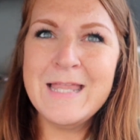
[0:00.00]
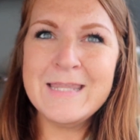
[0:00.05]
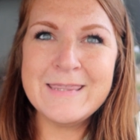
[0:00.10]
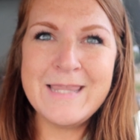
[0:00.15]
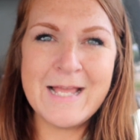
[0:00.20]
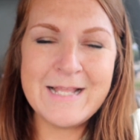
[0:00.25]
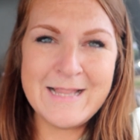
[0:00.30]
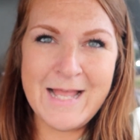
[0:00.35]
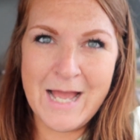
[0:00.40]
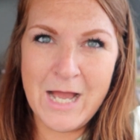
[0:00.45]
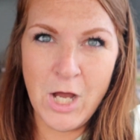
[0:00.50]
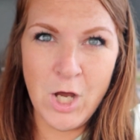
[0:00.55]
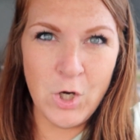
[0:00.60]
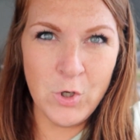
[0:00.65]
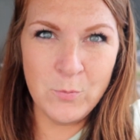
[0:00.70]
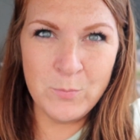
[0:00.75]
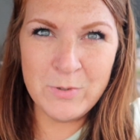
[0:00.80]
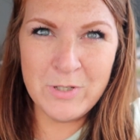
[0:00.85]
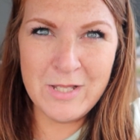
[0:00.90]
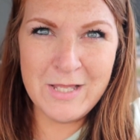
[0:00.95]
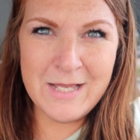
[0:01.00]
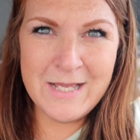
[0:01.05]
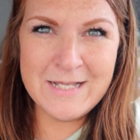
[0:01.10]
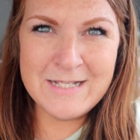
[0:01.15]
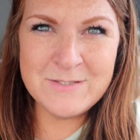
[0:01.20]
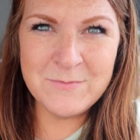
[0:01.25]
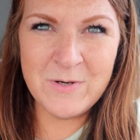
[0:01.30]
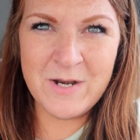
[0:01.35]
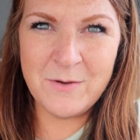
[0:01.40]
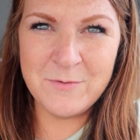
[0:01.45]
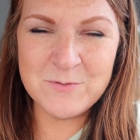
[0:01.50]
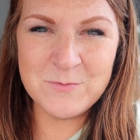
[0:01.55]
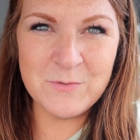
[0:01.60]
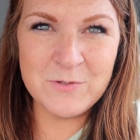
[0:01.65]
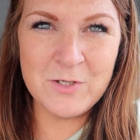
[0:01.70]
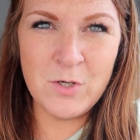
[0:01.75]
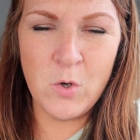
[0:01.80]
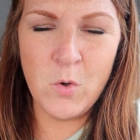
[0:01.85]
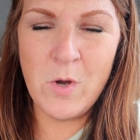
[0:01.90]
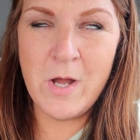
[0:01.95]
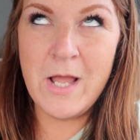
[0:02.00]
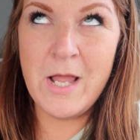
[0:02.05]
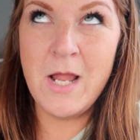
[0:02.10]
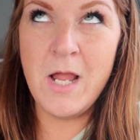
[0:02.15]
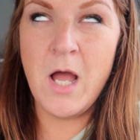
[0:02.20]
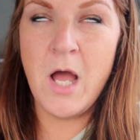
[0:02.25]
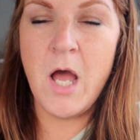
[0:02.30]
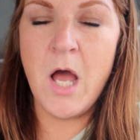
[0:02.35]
like that home goods when I was with Coy.